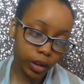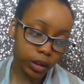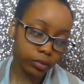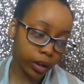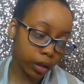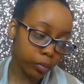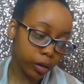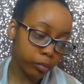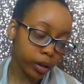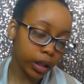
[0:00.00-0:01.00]
It's really a
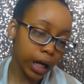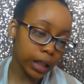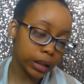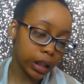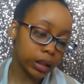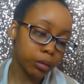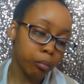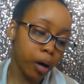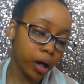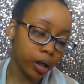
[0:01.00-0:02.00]
big book. And I actually need to
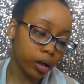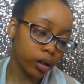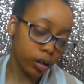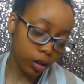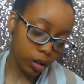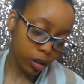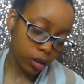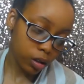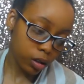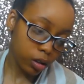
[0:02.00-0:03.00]
mark
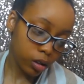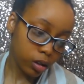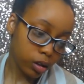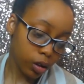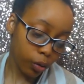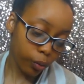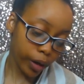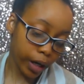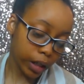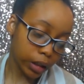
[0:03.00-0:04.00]

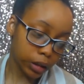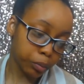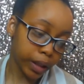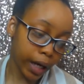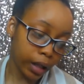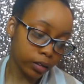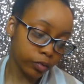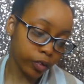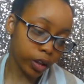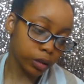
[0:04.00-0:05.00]
where I need to be at
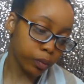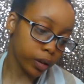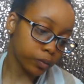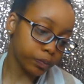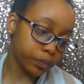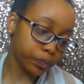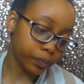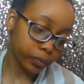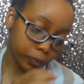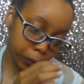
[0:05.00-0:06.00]
for this book.
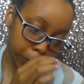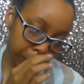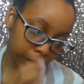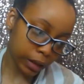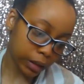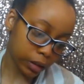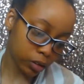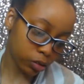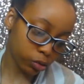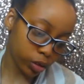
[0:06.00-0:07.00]
I think this is
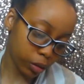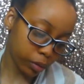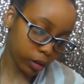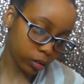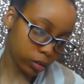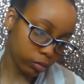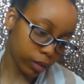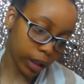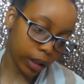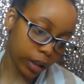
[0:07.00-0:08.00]
the screw tape letters
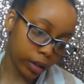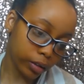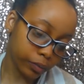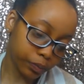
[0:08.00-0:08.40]
right here.